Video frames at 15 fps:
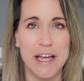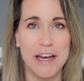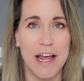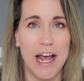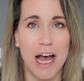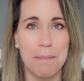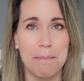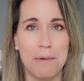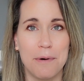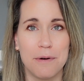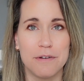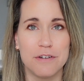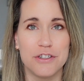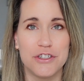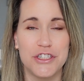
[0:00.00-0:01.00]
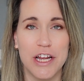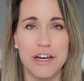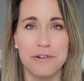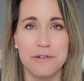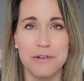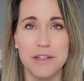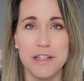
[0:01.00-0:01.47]
and Apple
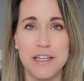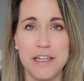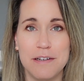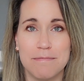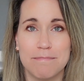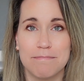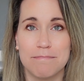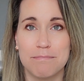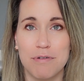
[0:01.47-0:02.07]
generally